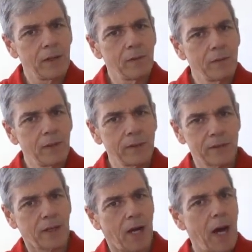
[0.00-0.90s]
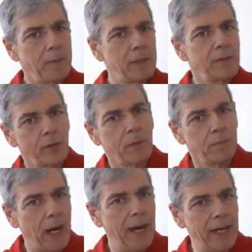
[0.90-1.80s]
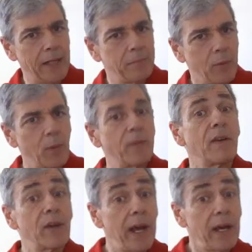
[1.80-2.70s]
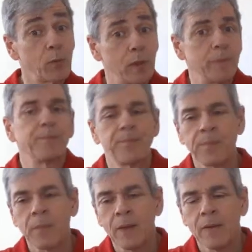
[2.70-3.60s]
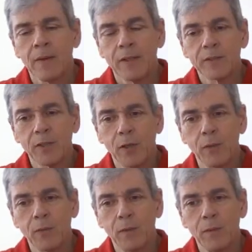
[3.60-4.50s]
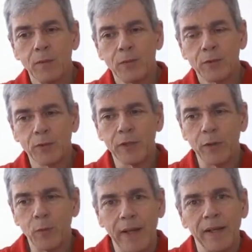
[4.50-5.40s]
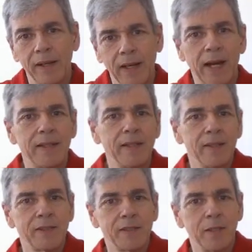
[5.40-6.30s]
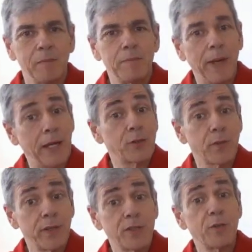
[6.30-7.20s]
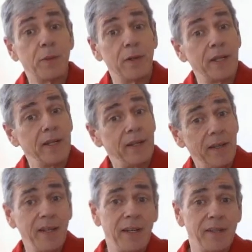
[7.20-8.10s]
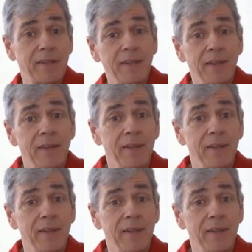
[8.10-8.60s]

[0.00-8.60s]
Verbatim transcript: You know, it's a common, you can buy it, but we've never had one. So Julie went and got some pastries to put in it.